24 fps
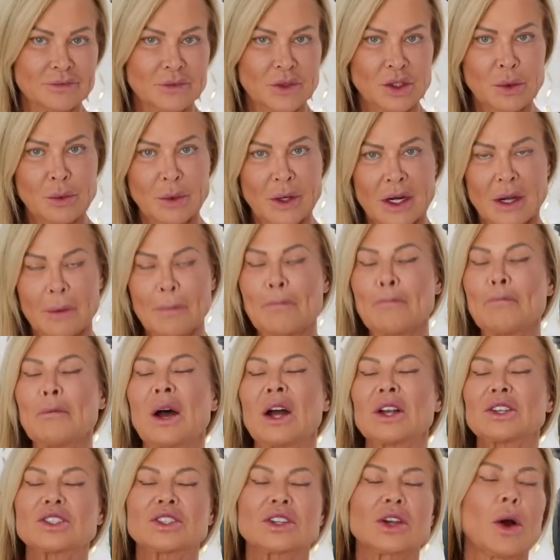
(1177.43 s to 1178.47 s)
You win a
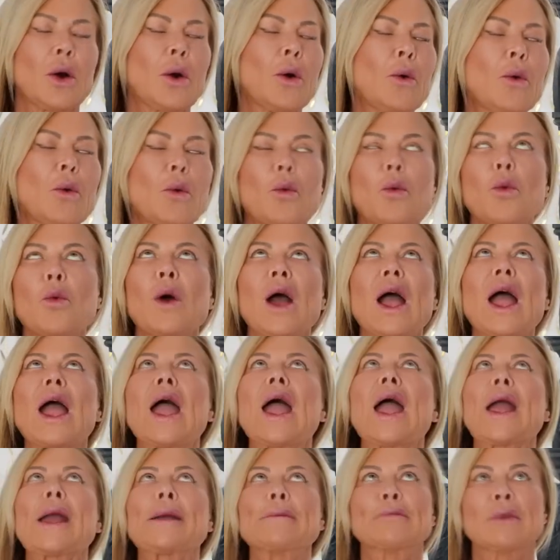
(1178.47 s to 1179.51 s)
much,
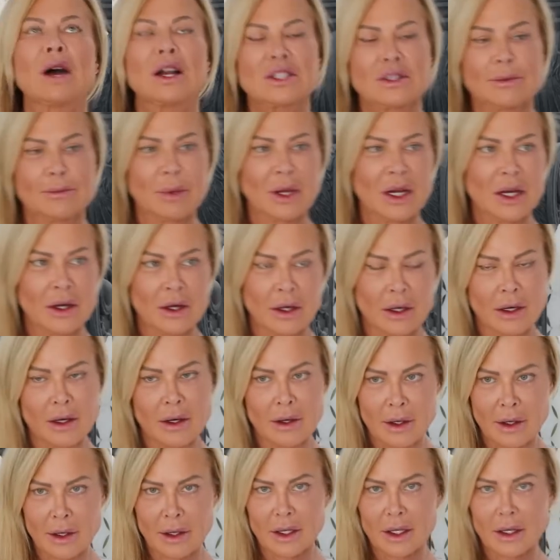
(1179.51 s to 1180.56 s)
way much bigger
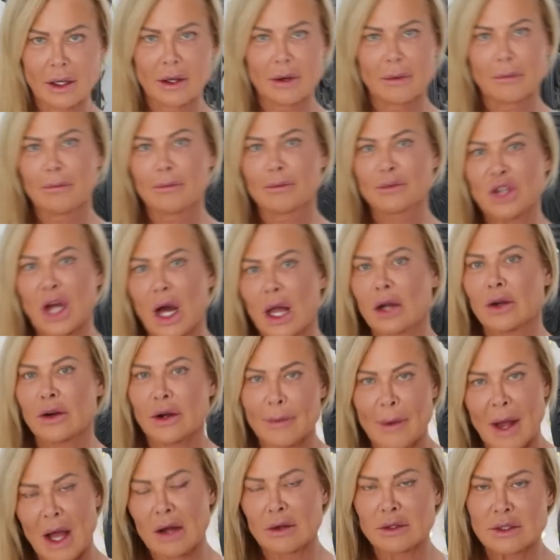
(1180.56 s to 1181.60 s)
dollar
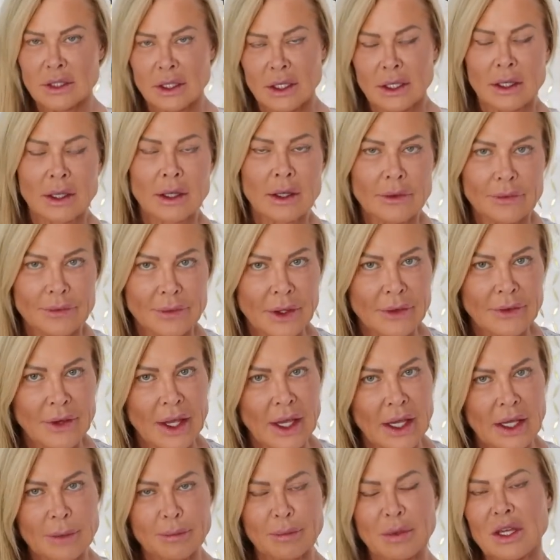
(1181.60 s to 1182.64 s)
amount than the
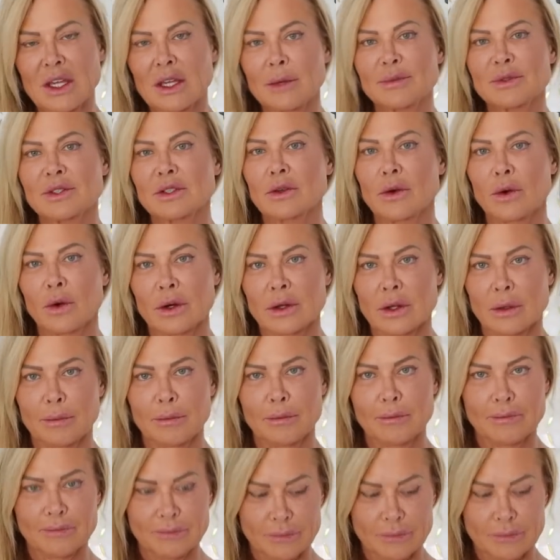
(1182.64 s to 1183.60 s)
Hey Peeps or the